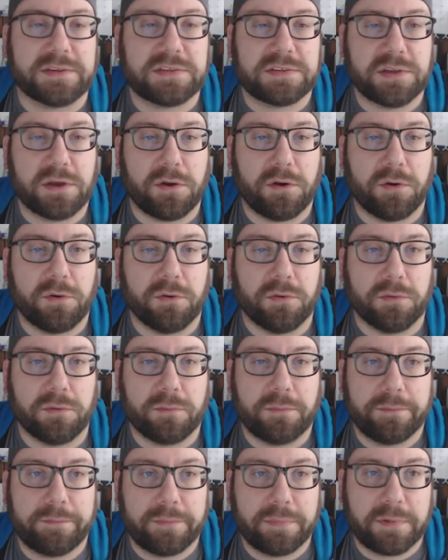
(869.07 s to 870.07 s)
So
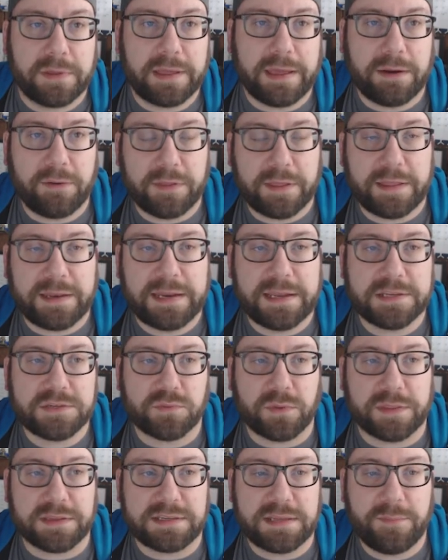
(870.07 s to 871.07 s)
kind of the idea
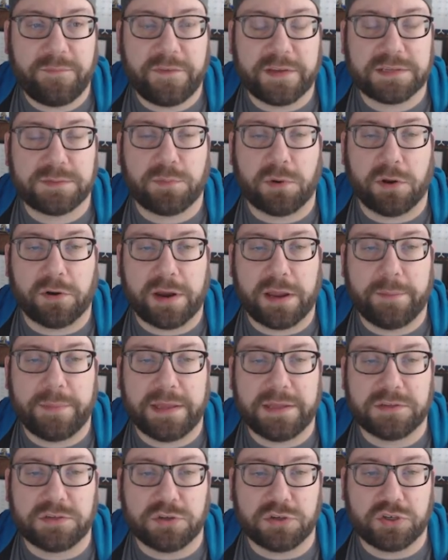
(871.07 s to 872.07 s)
is with this hip fix program
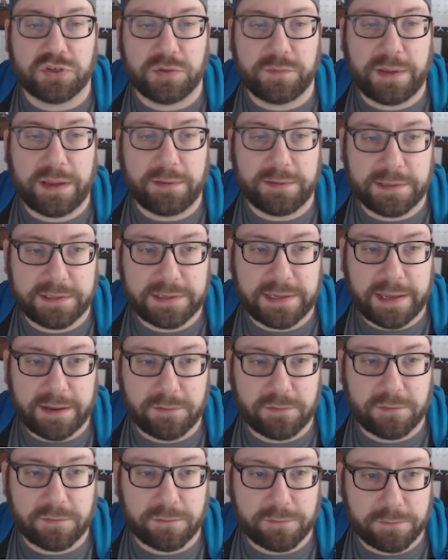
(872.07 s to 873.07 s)
is you should be able to
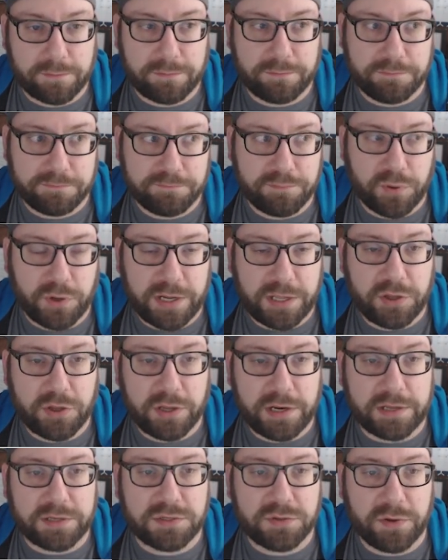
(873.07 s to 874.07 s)
get pretty
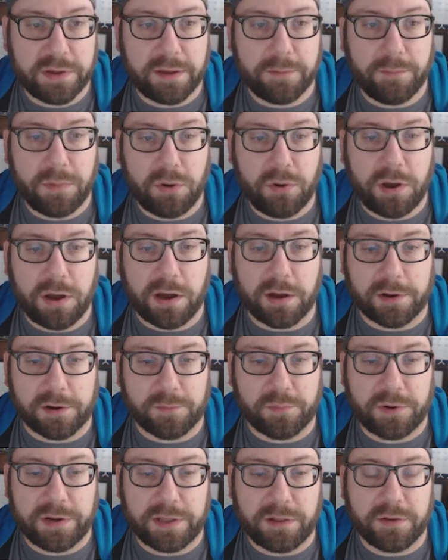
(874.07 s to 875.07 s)
good at doing a
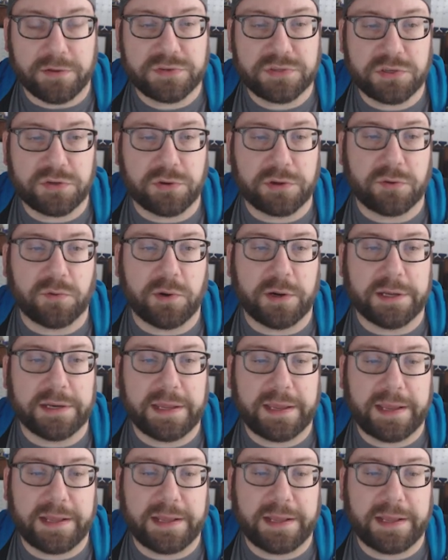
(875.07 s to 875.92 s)
Mohawk or pretty close to doing one.